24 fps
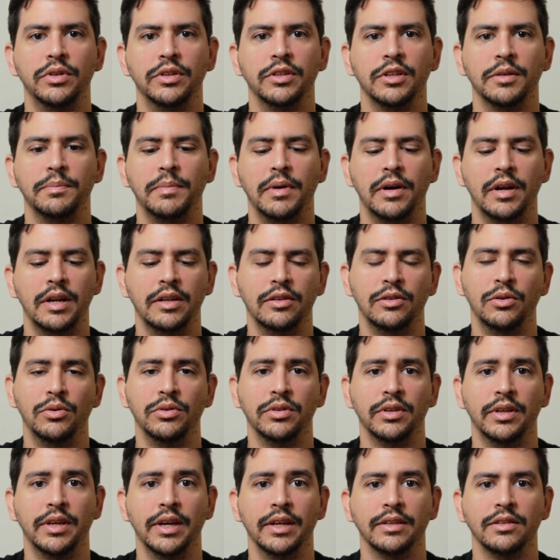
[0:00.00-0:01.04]
It's about as low as
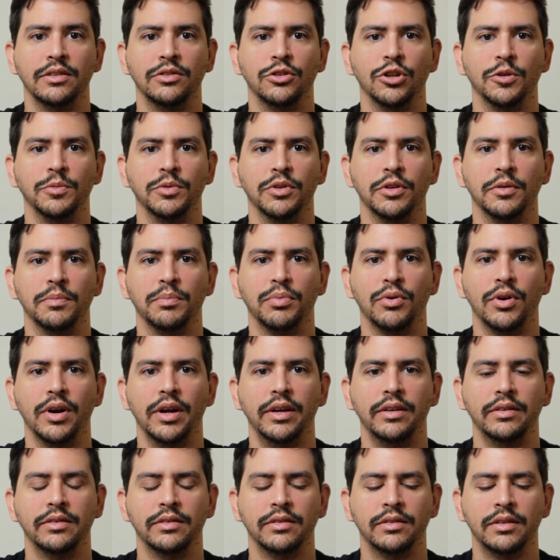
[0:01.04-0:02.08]
it gets in terms of the
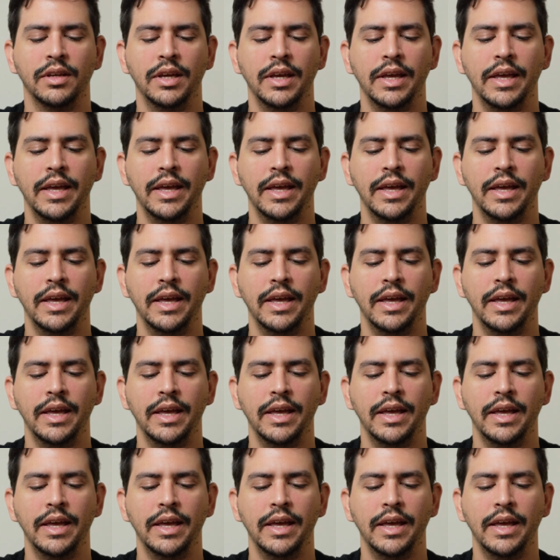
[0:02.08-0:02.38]
price.